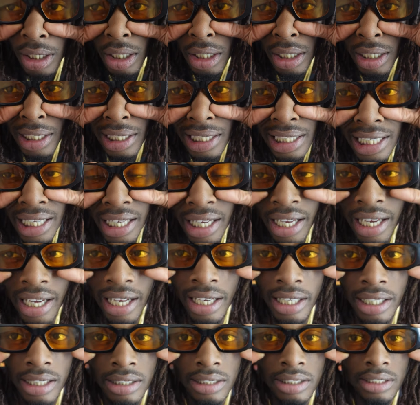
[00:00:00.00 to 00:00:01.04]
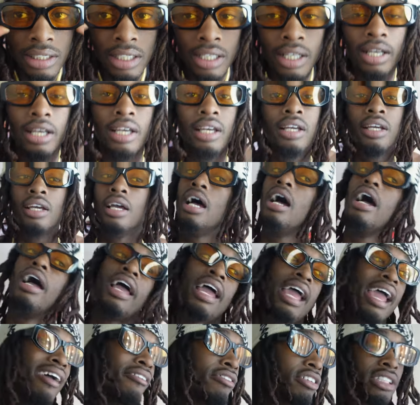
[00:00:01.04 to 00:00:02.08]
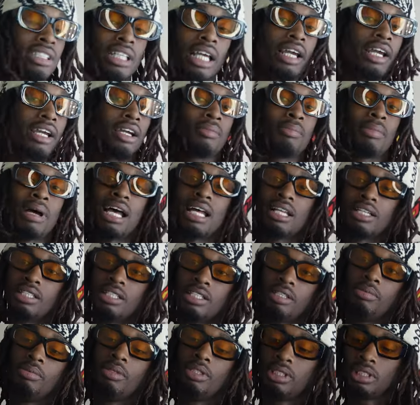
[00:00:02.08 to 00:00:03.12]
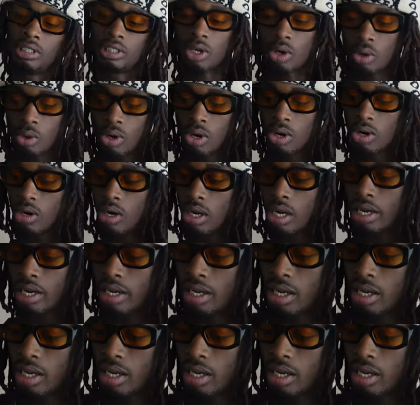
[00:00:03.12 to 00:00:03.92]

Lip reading: of the lens. Everything about these bitches go hard.